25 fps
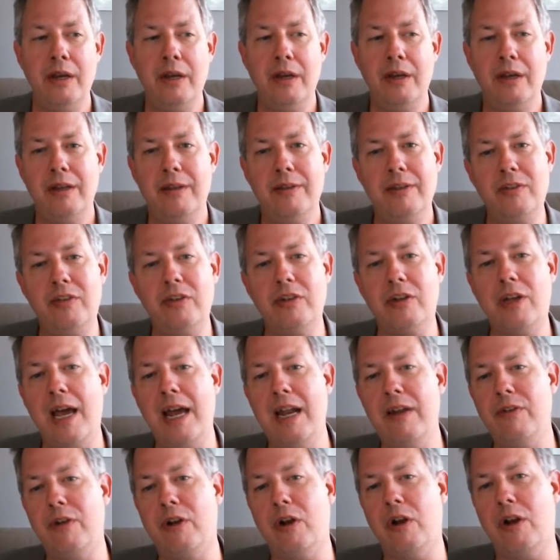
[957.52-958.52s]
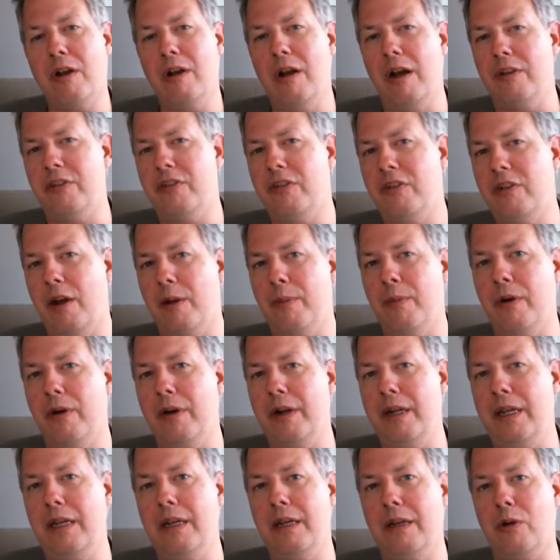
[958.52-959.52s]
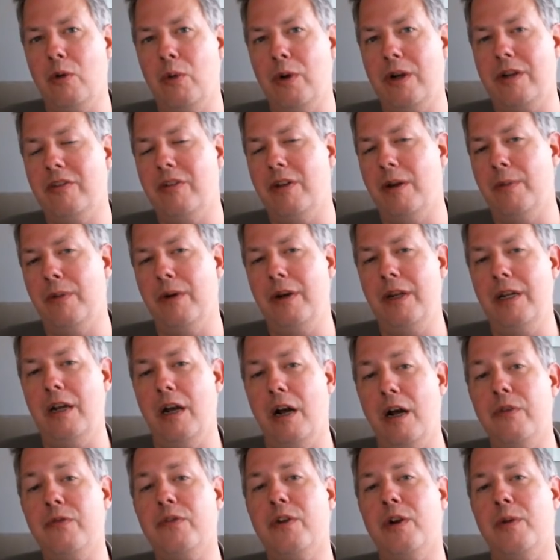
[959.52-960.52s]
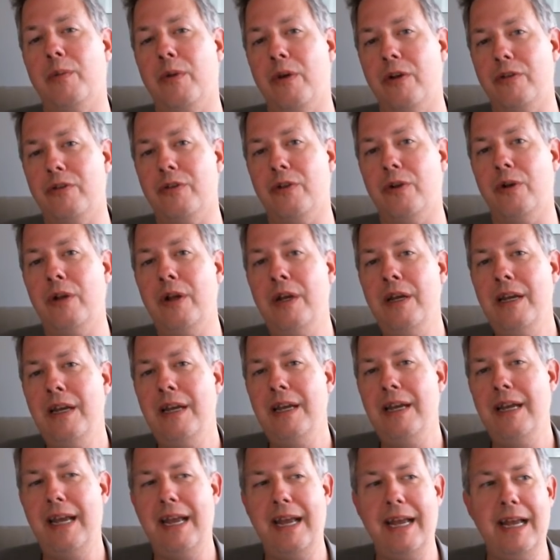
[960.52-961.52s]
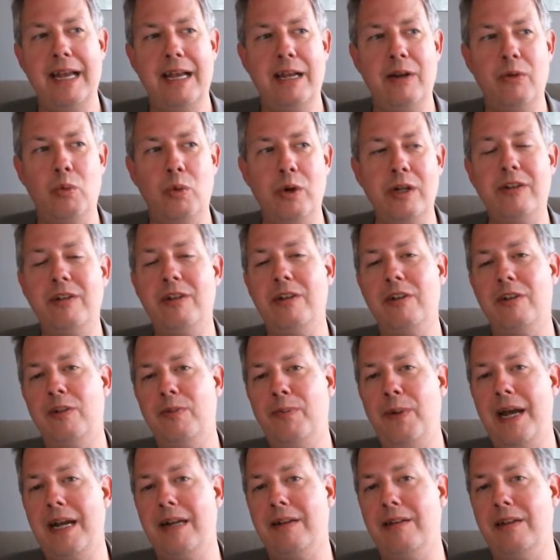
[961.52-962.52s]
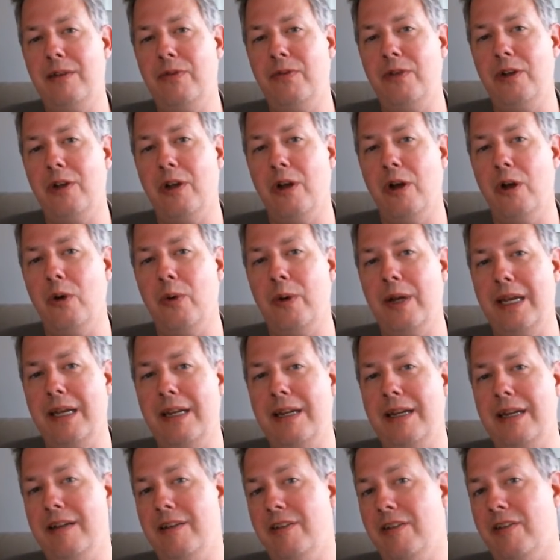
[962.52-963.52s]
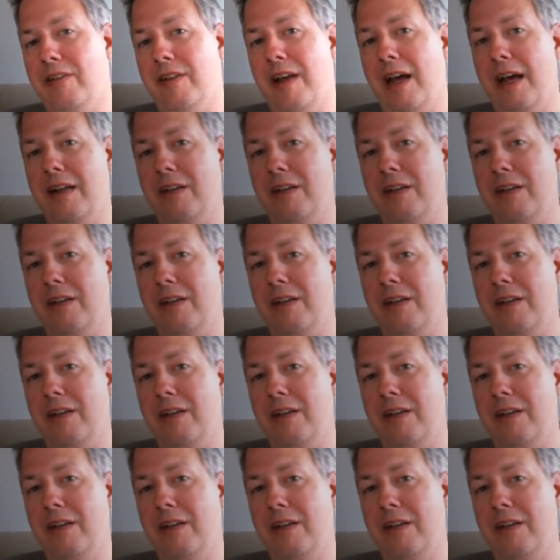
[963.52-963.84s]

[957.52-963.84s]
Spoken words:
this is kind of a quick summary of commercial and what to expect if you go in and decide